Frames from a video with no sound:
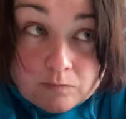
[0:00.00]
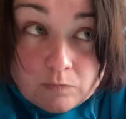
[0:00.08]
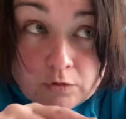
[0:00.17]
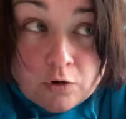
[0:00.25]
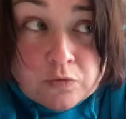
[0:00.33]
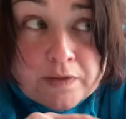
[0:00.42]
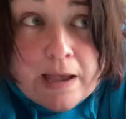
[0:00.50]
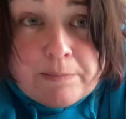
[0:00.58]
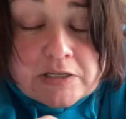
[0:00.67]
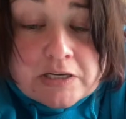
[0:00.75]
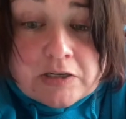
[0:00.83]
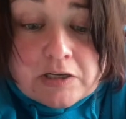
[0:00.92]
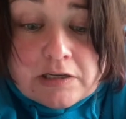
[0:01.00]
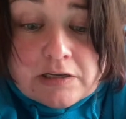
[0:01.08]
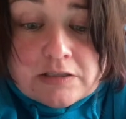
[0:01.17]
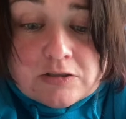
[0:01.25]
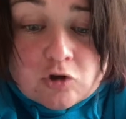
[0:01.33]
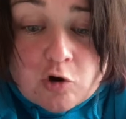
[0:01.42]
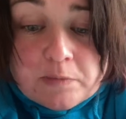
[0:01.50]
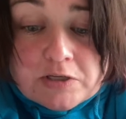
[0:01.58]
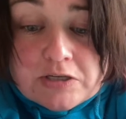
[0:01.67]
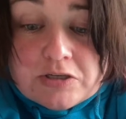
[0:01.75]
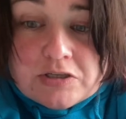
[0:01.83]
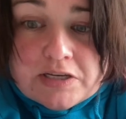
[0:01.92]
On that particular
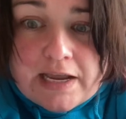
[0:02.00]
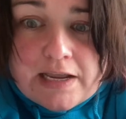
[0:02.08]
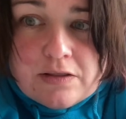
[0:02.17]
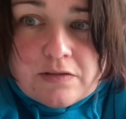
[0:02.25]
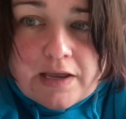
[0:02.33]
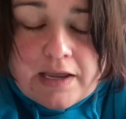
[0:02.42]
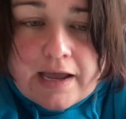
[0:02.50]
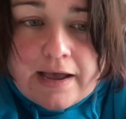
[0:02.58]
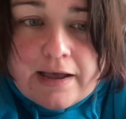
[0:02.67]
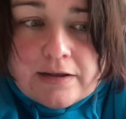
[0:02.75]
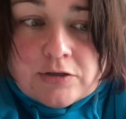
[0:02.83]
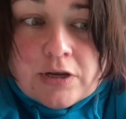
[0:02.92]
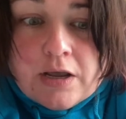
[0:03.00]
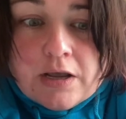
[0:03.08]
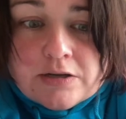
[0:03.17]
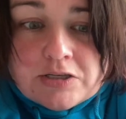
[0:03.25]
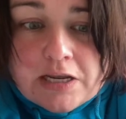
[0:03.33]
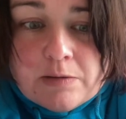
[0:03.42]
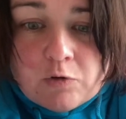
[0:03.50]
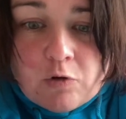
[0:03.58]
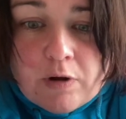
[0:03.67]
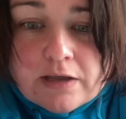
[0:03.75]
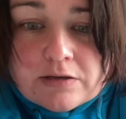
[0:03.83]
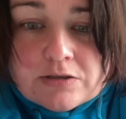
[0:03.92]
competition day, they had team
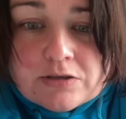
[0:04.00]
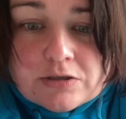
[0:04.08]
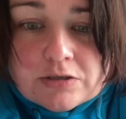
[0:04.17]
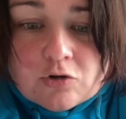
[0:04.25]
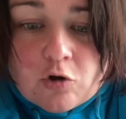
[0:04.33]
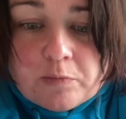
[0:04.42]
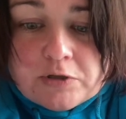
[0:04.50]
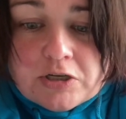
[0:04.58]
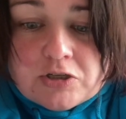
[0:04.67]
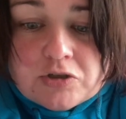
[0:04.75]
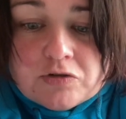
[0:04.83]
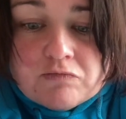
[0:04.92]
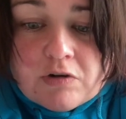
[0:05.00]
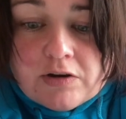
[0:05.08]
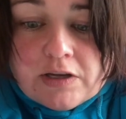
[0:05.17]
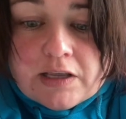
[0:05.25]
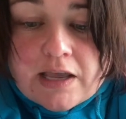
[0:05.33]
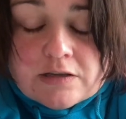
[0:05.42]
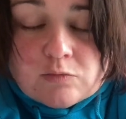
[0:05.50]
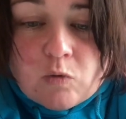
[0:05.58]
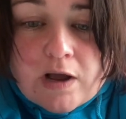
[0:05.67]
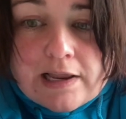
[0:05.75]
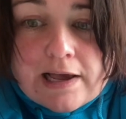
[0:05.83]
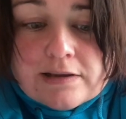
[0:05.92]
quest competitions running as
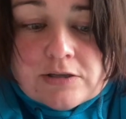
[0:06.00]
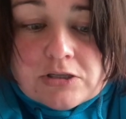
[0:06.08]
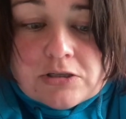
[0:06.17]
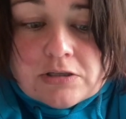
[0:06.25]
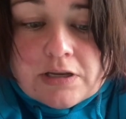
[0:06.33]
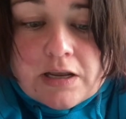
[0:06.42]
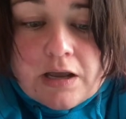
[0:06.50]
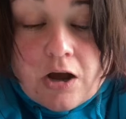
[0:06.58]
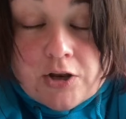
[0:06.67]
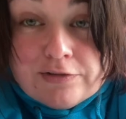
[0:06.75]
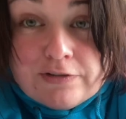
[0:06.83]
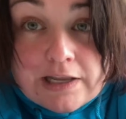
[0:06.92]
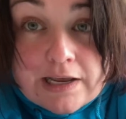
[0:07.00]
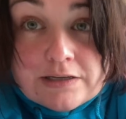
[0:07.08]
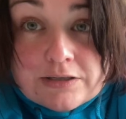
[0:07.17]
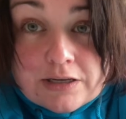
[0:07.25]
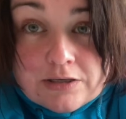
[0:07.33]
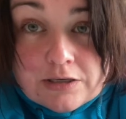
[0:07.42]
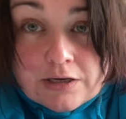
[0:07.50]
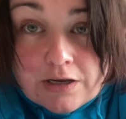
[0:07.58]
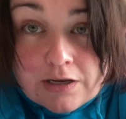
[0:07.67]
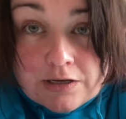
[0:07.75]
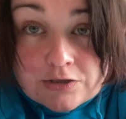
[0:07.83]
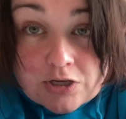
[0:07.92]
well as unaffiliated.
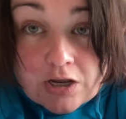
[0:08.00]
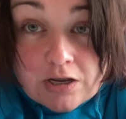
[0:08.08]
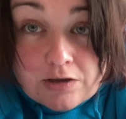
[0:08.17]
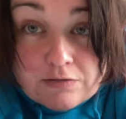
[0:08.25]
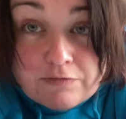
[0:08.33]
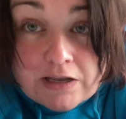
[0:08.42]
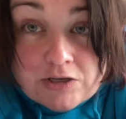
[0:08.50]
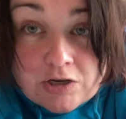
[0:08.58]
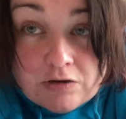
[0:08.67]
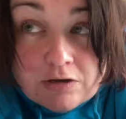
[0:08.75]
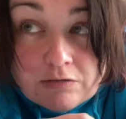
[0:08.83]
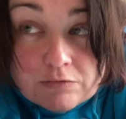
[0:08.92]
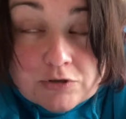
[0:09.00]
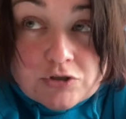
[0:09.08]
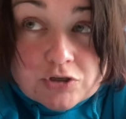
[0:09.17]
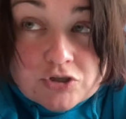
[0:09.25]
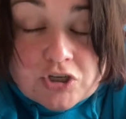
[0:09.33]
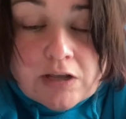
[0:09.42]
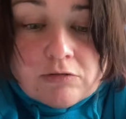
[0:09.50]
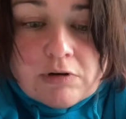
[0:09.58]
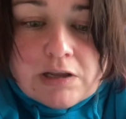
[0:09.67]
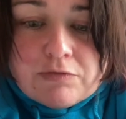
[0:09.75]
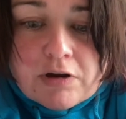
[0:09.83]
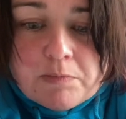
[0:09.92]
So the venue was just
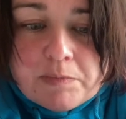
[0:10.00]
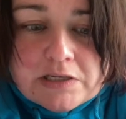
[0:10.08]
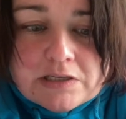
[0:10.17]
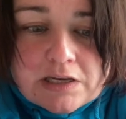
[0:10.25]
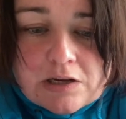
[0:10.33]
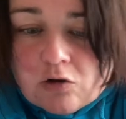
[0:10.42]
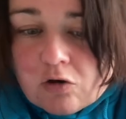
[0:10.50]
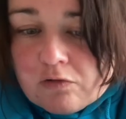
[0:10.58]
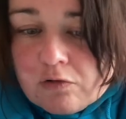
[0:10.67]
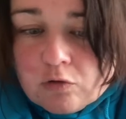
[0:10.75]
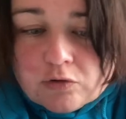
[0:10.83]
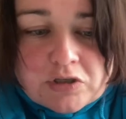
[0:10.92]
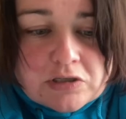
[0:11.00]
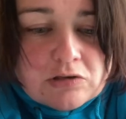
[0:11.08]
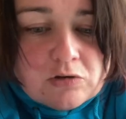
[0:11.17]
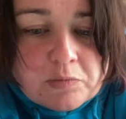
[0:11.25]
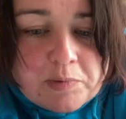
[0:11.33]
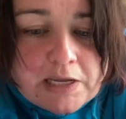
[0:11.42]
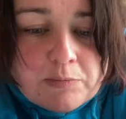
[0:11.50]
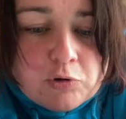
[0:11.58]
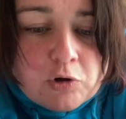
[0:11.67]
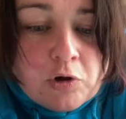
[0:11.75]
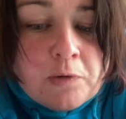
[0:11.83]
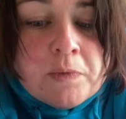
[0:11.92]
generally very busy, a lot of horses, a lot of
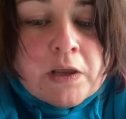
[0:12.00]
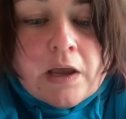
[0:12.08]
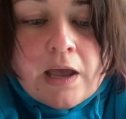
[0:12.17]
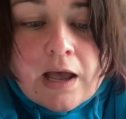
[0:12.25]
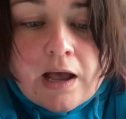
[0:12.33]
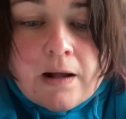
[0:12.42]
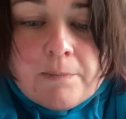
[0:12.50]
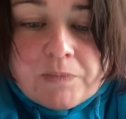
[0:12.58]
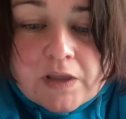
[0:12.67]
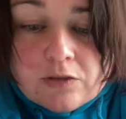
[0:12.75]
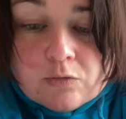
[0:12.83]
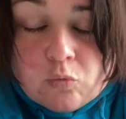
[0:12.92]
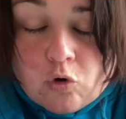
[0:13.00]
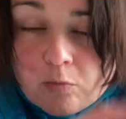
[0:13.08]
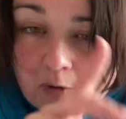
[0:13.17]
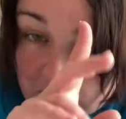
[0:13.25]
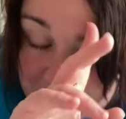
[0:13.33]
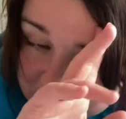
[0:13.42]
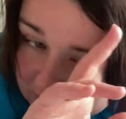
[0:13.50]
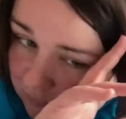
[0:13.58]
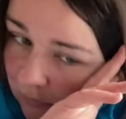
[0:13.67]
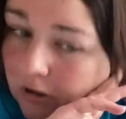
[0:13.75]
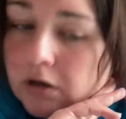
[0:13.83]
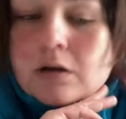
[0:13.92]
people, and the warm-ups
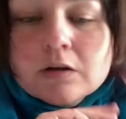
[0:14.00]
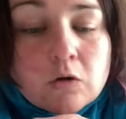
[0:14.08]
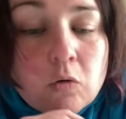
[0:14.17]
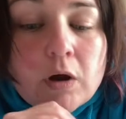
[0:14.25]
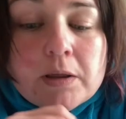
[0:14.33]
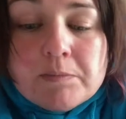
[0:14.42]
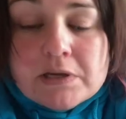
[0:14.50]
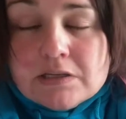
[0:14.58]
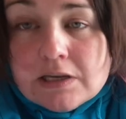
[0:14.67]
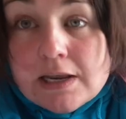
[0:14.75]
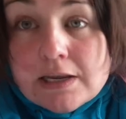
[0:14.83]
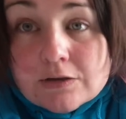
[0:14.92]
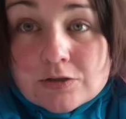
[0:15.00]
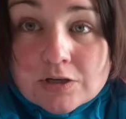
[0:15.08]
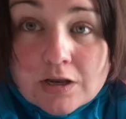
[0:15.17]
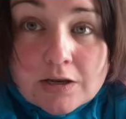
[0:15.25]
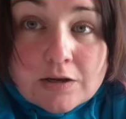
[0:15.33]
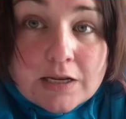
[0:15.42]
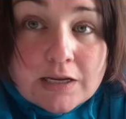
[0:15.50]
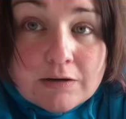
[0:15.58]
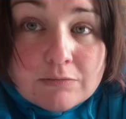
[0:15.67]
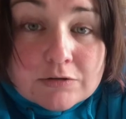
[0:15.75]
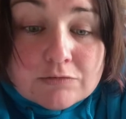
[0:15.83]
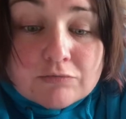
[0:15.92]
were quite busy. So he
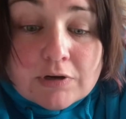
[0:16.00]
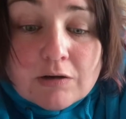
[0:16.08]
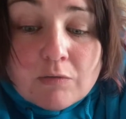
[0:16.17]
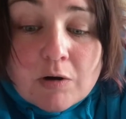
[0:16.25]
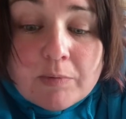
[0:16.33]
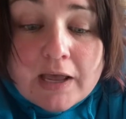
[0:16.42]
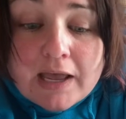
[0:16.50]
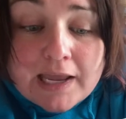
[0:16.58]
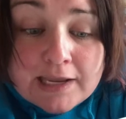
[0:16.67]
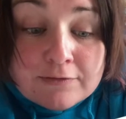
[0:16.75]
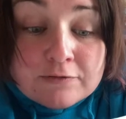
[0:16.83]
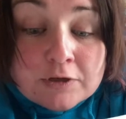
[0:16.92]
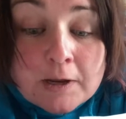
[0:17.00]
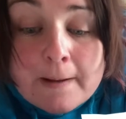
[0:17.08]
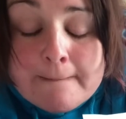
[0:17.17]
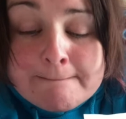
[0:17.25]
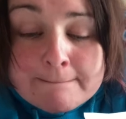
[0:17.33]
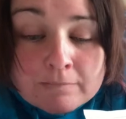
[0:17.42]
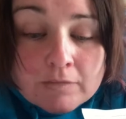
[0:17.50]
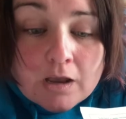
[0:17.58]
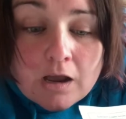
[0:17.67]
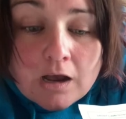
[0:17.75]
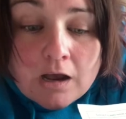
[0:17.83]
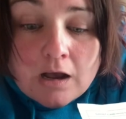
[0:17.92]
was really well behaved,
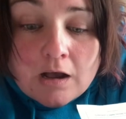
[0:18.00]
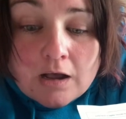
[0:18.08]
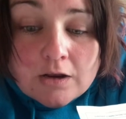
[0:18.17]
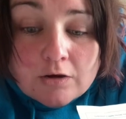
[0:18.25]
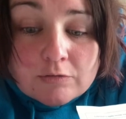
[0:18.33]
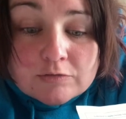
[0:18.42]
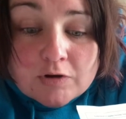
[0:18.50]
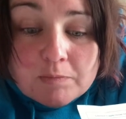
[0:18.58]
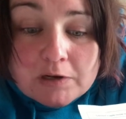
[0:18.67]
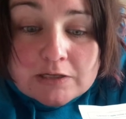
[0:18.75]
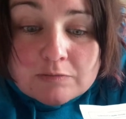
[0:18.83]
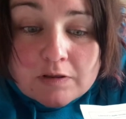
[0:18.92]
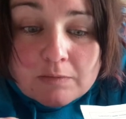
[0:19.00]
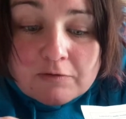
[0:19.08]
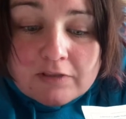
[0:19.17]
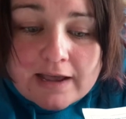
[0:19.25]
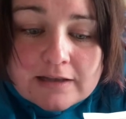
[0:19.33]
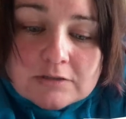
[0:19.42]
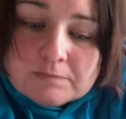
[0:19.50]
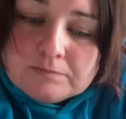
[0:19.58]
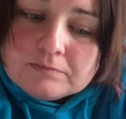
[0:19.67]
and I was very pleased with him for that.